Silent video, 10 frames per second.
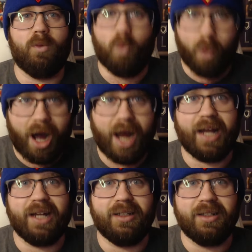
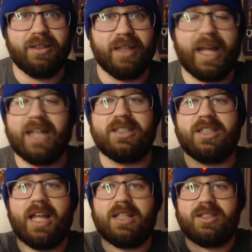Why? Like,
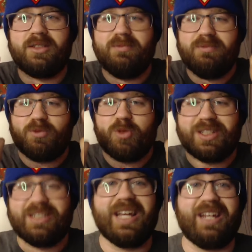it's
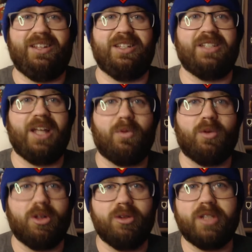ridiculous that
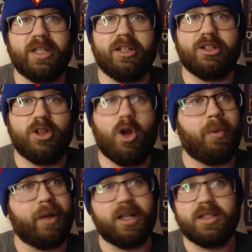we're losing this show,
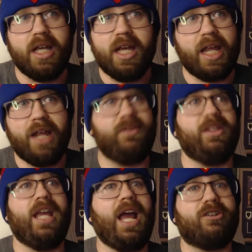because even
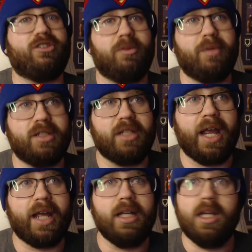the actors have been
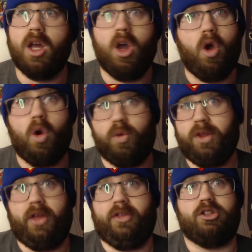saying, we
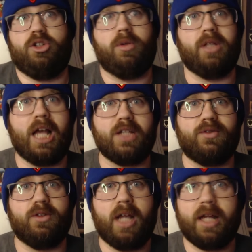thought the show would last
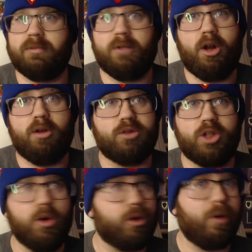for, like, you know,
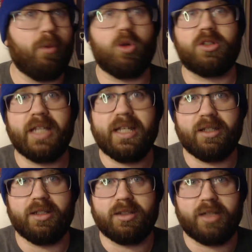two or three more
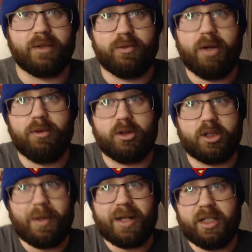seasons. Like, we were
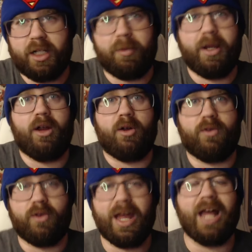expecting to be here
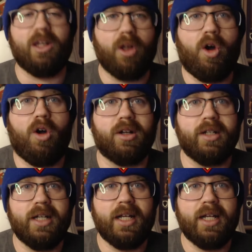for that long.